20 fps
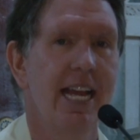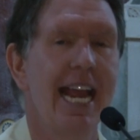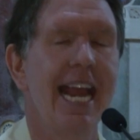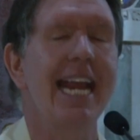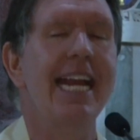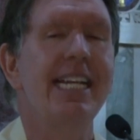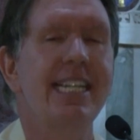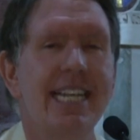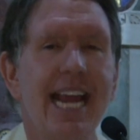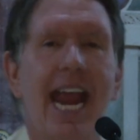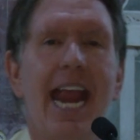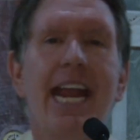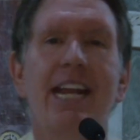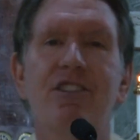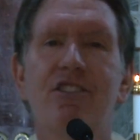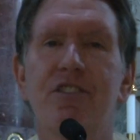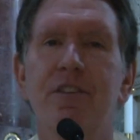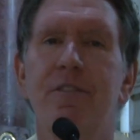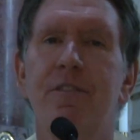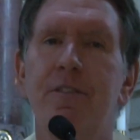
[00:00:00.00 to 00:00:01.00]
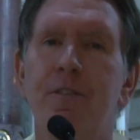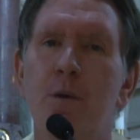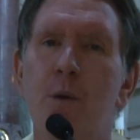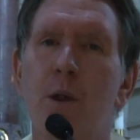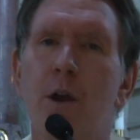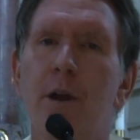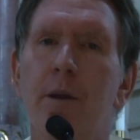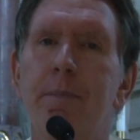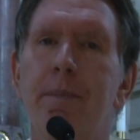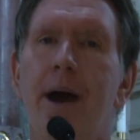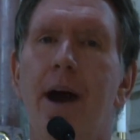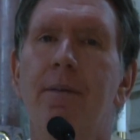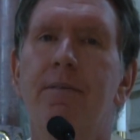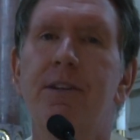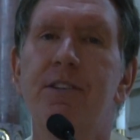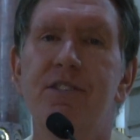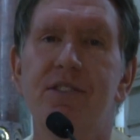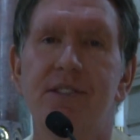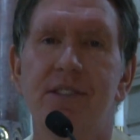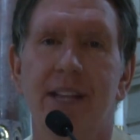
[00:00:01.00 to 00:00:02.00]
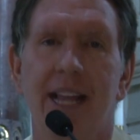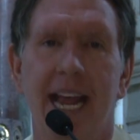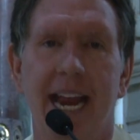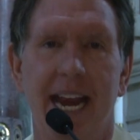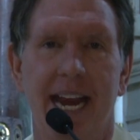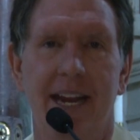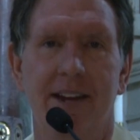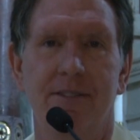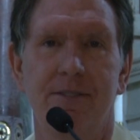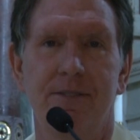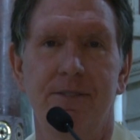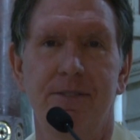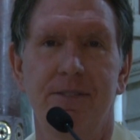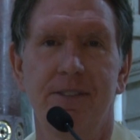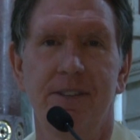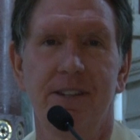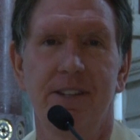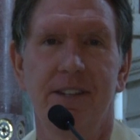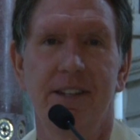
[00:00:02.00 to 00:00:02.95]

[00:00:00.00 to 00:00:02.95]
He takes the form of a slave,